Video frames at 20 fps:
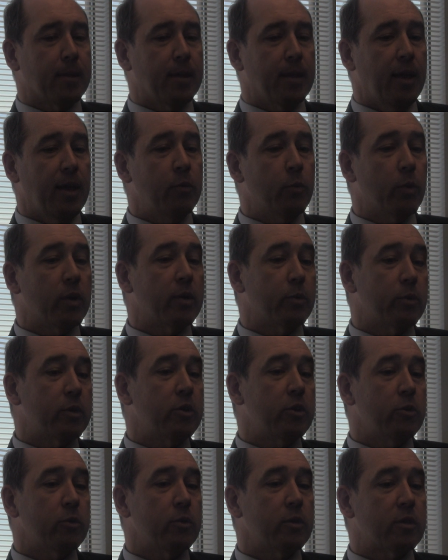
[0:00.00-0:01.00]
And what it would
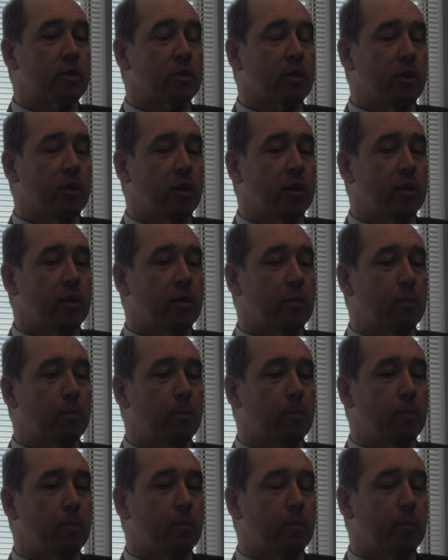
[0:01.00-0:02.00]
do is, on
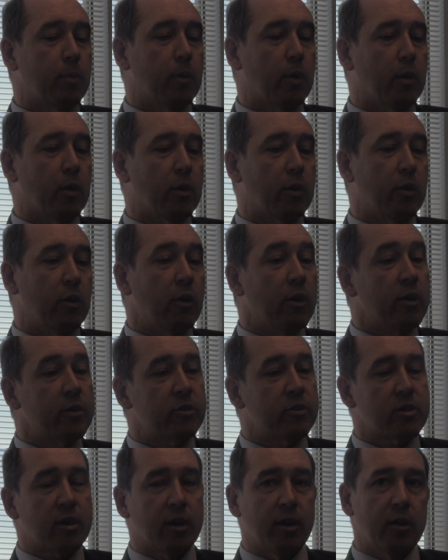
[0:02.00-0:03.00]
a
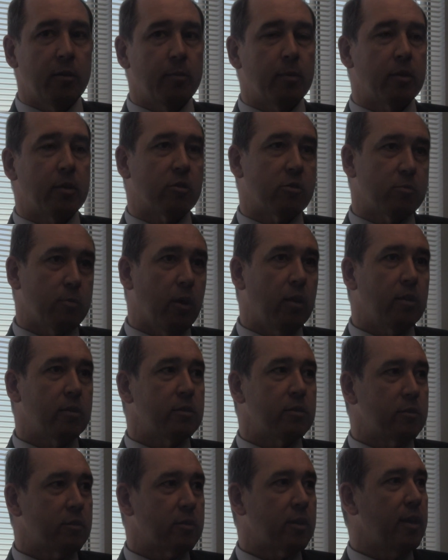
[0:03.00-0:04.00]
large scale, but a
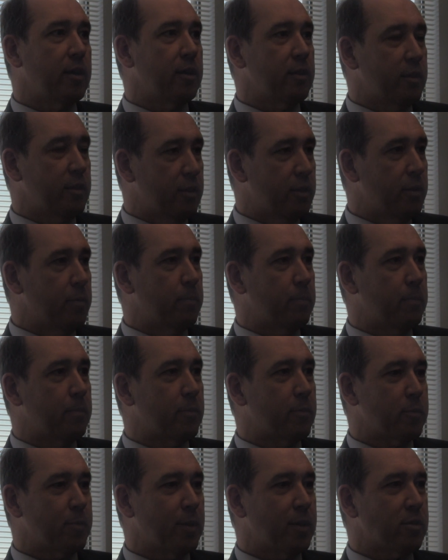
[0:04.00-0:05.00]
smaller scale than a
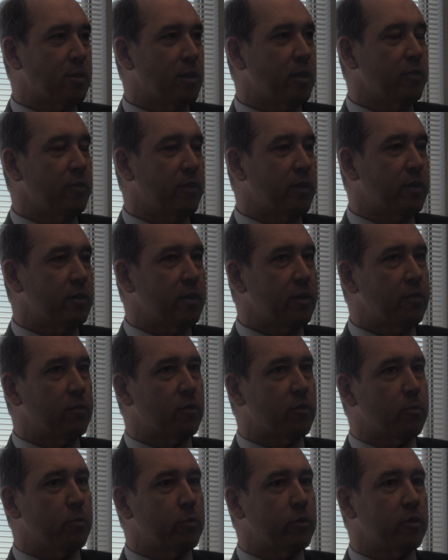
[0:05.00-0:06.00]
space elevator, give
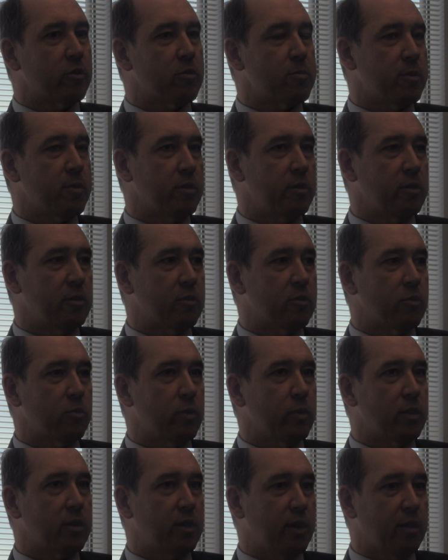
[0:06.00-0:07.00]
us more experience
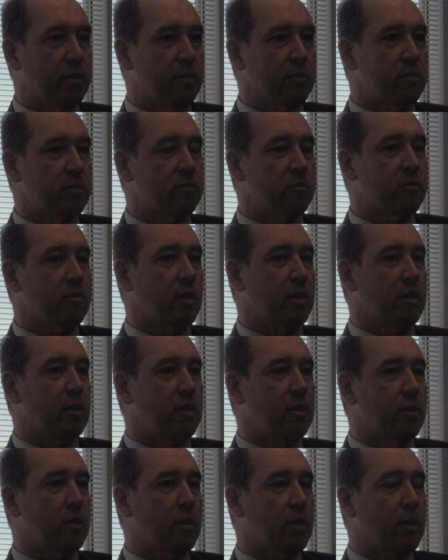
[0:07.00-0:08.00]
with tethers and